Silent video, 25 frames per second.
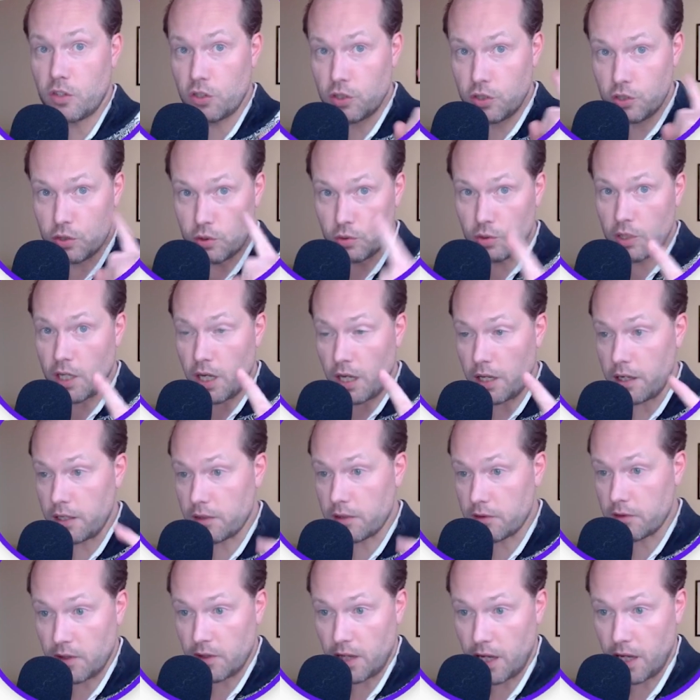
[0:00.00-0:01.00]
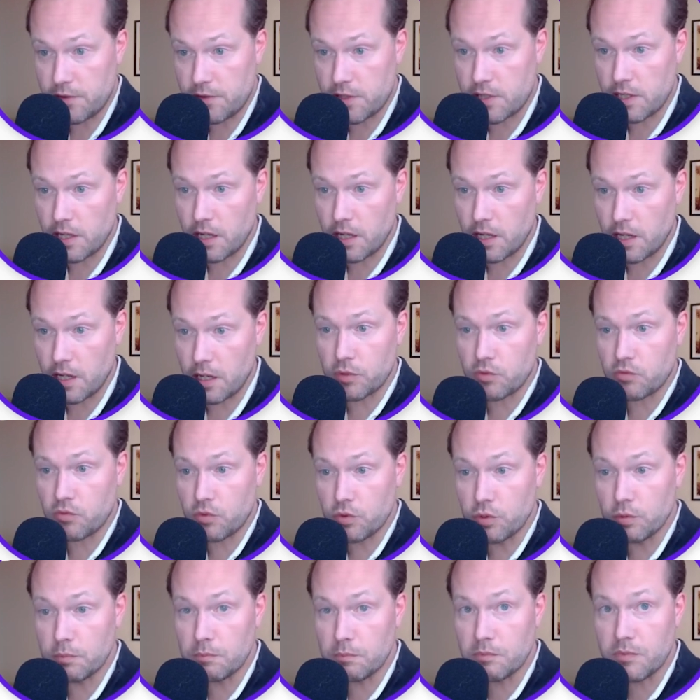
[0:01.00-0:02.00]
You got it. I've set up a
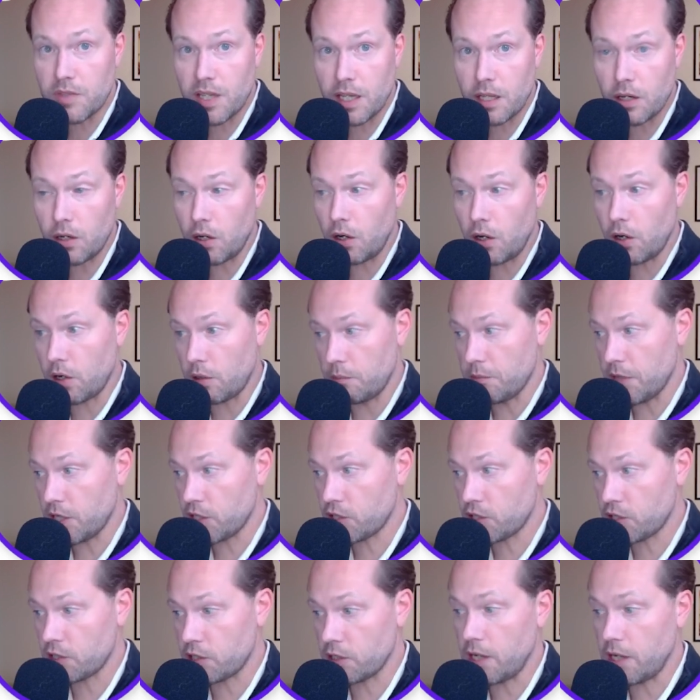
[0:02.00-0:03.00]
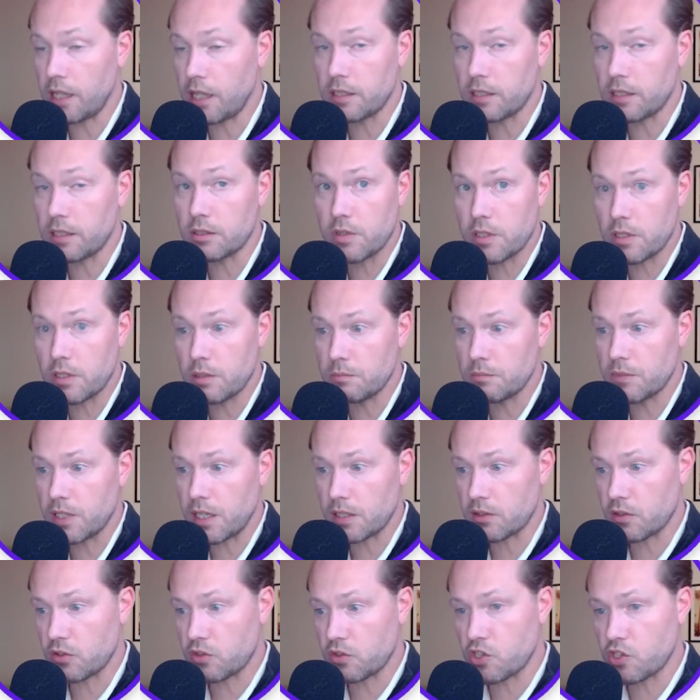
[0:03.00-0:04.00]
room data automation algorithm
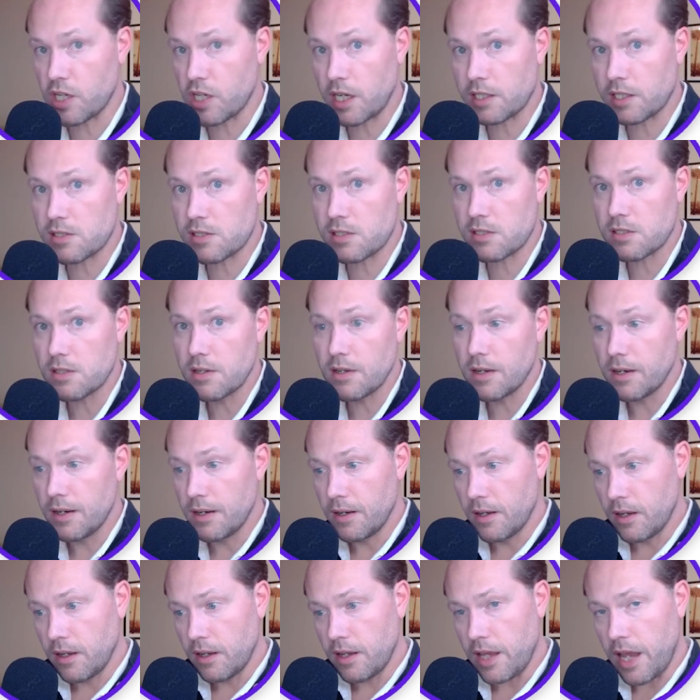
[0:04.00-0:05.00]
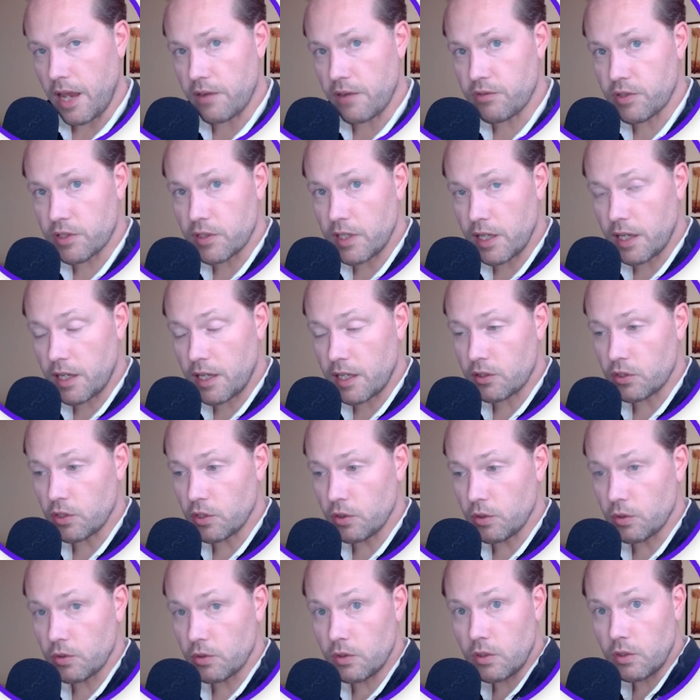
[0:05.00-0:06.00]
that checks every day at
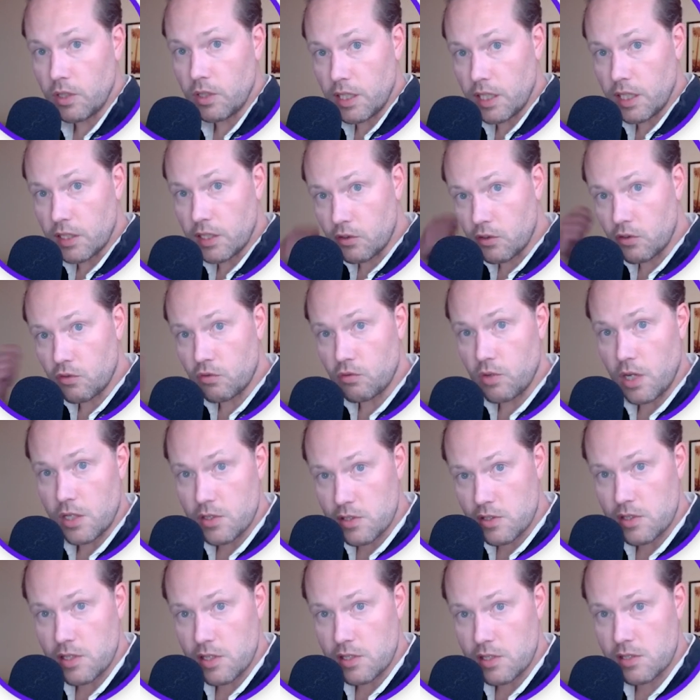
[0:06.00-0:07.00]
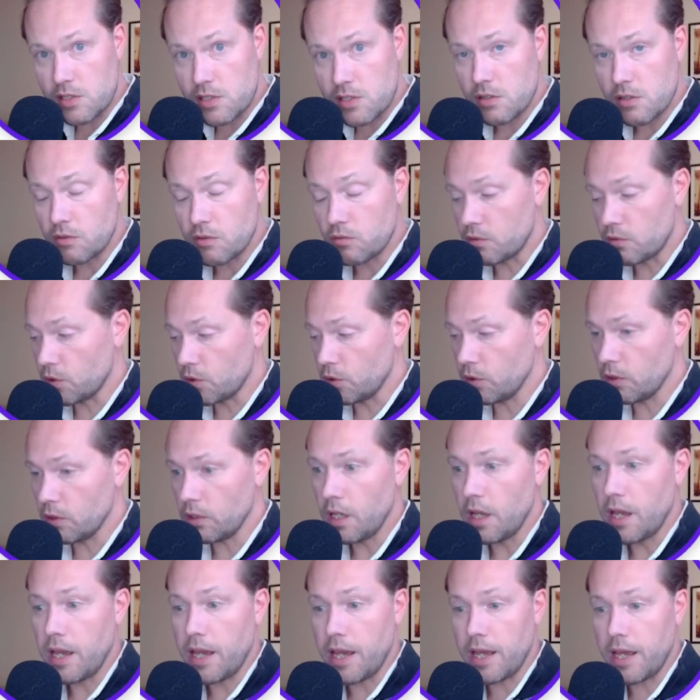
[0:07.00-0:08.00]
noon. It runs this rule,
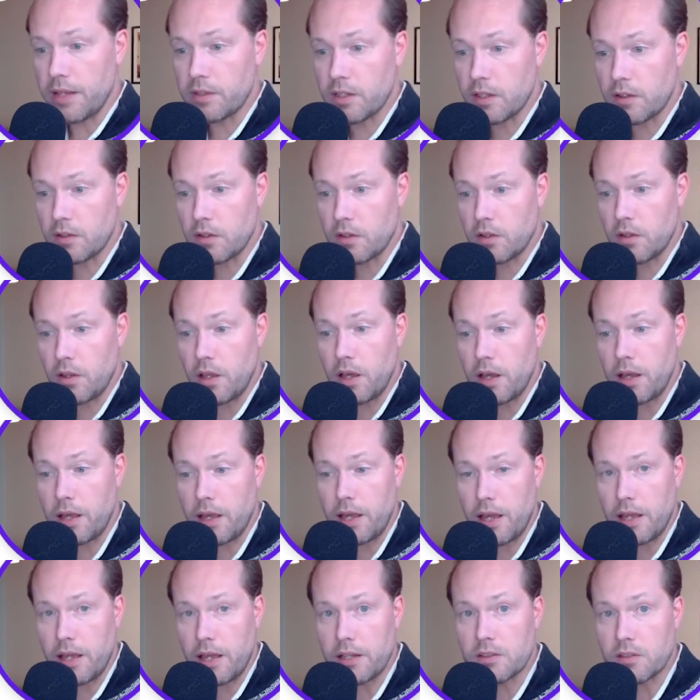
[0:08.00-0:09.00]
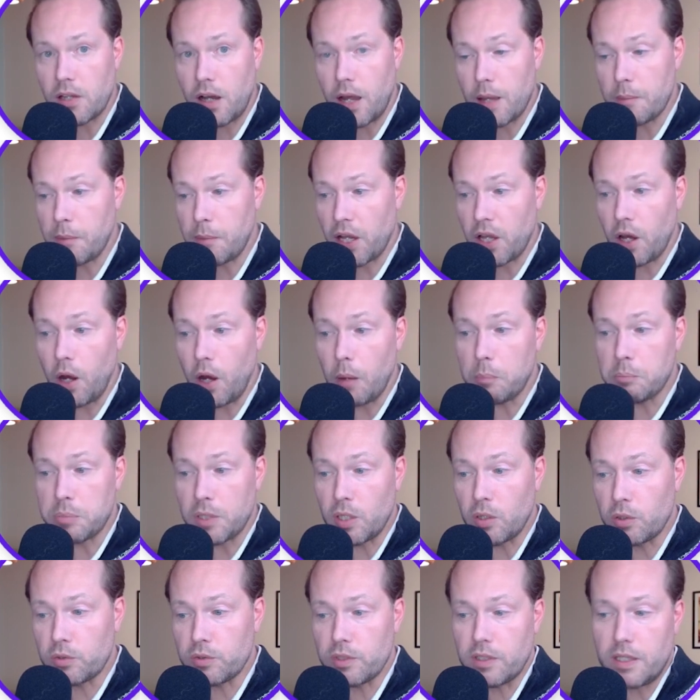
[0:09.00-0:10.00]
and then anytime I
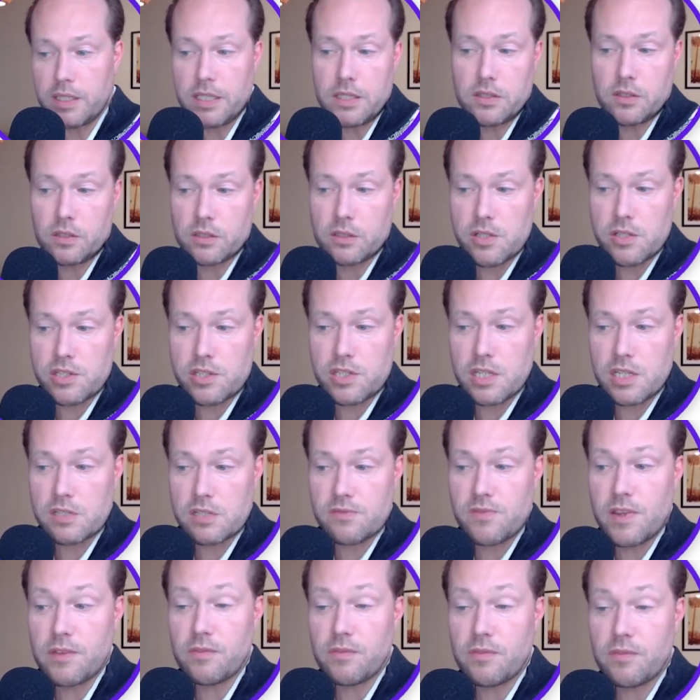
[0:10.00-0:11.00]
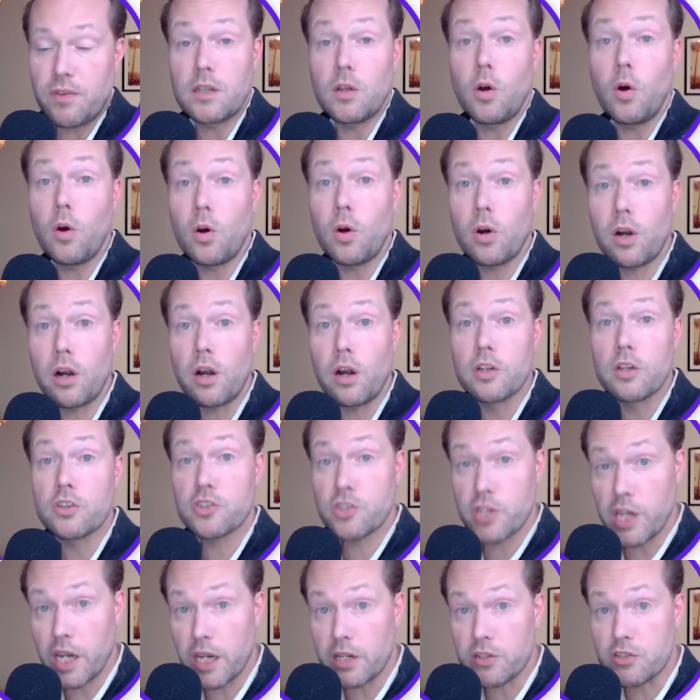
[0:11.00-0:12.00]
upload either the CSV file or
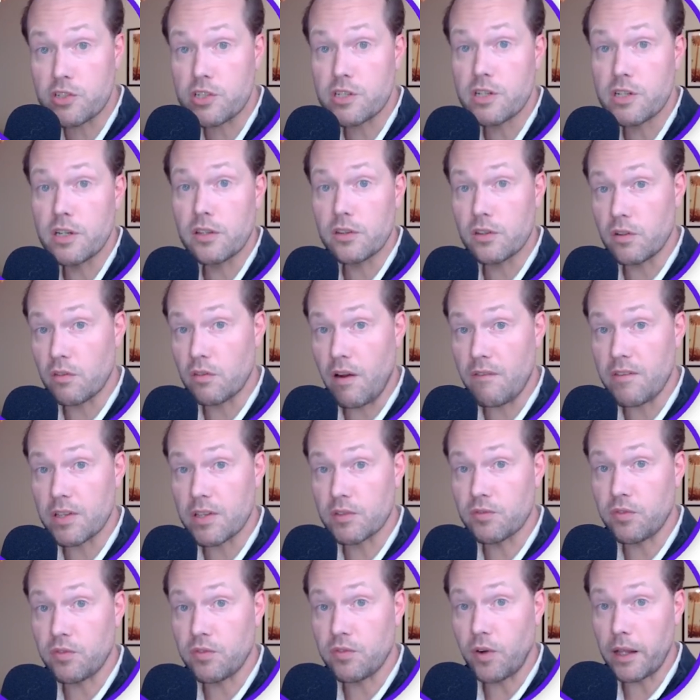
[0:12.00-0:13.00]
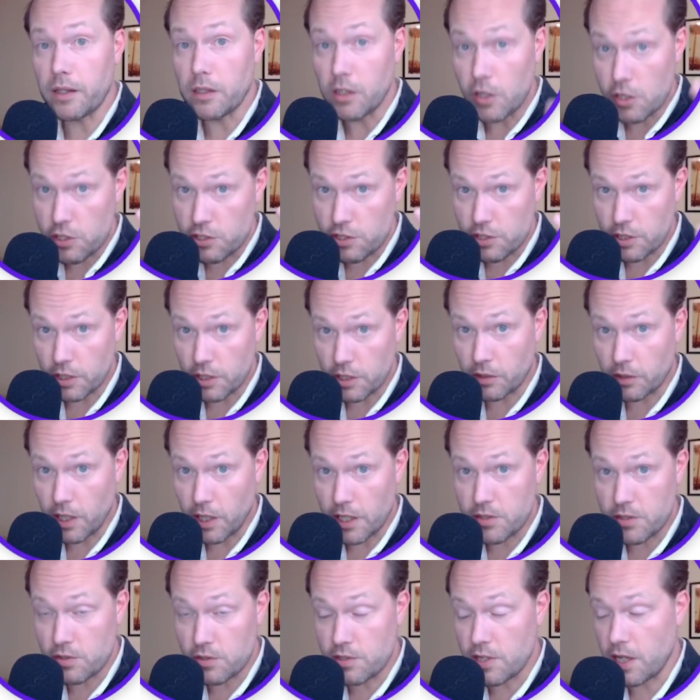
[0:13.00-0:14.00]
change the Revit file,
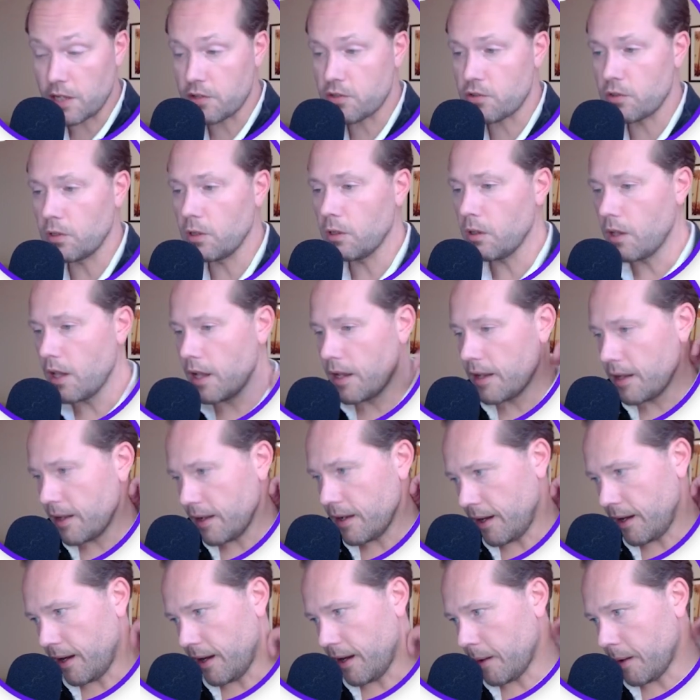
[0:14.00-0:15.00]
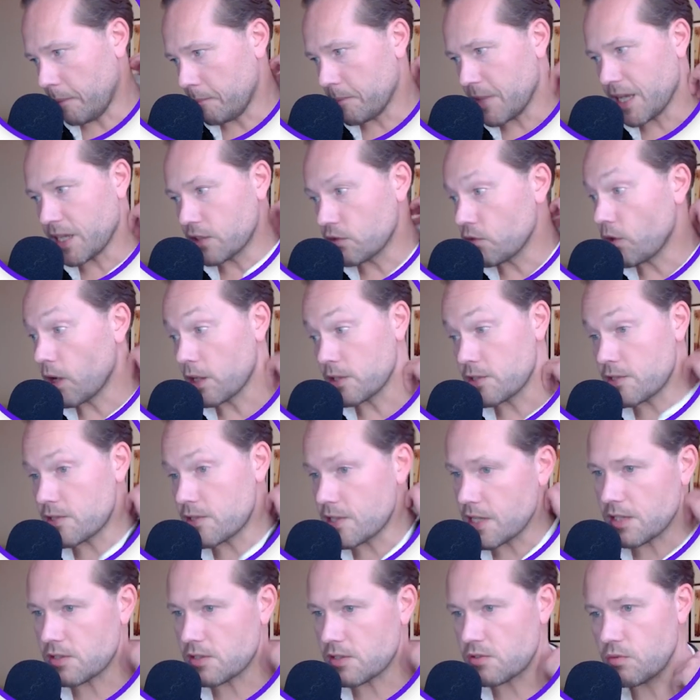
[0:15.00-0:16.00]
synchronize to central, it runs
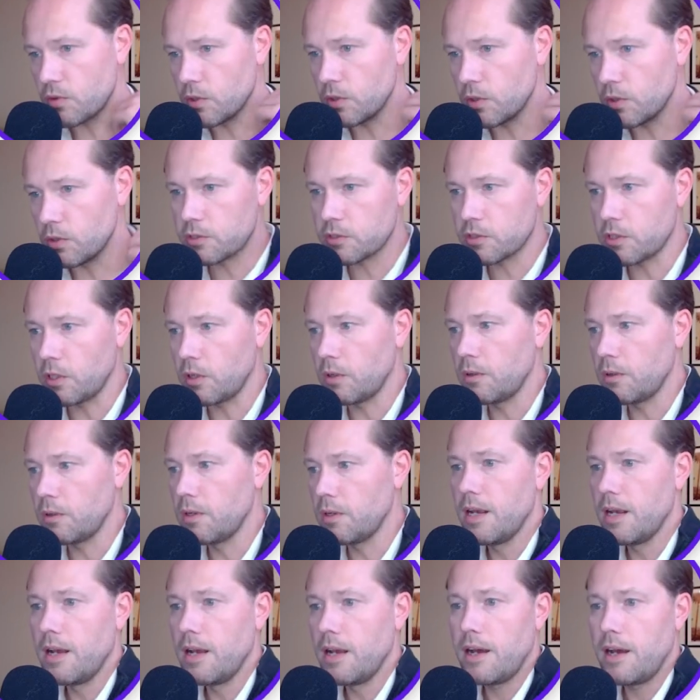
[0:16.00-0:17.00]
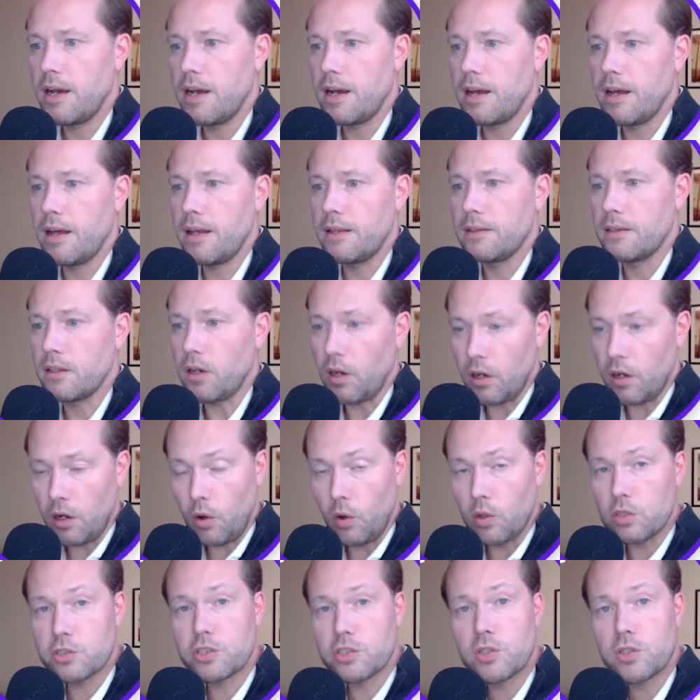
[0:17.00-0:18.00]
these rules. So, and
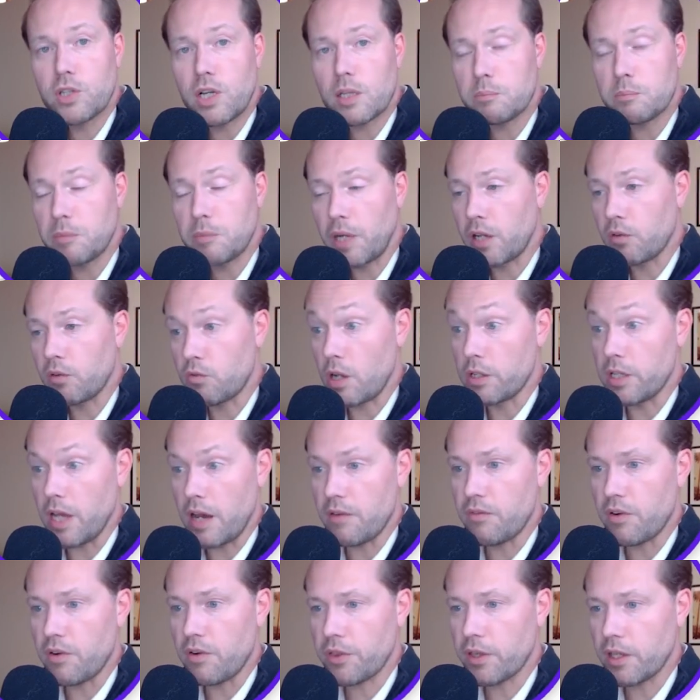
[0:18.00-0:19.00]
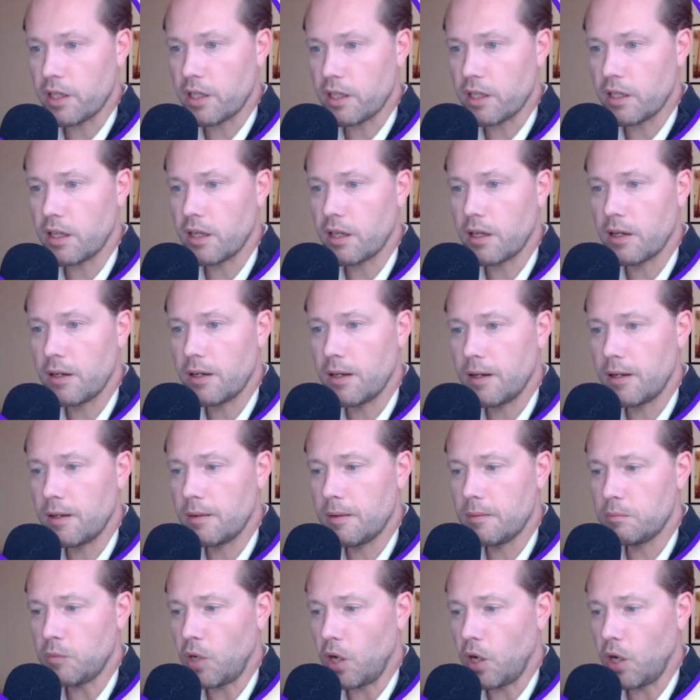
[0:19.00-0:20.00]
also got my run everything
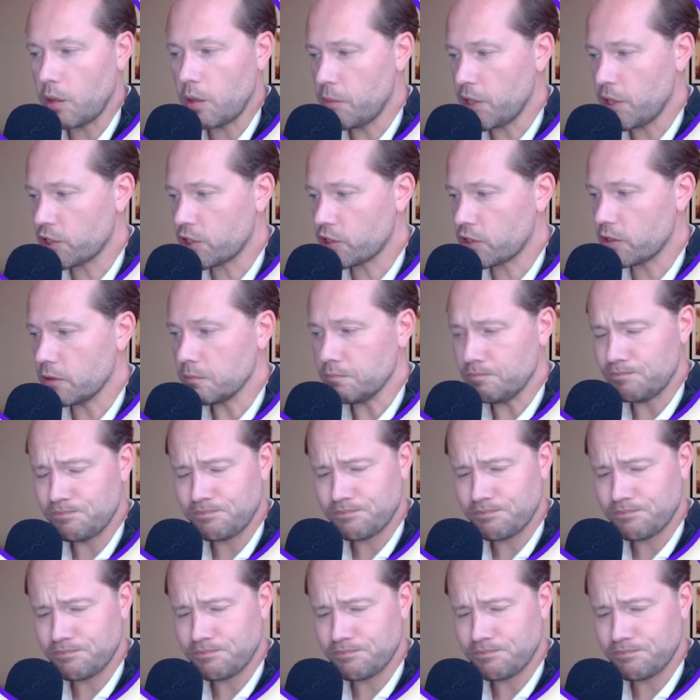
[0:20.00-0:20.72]
automation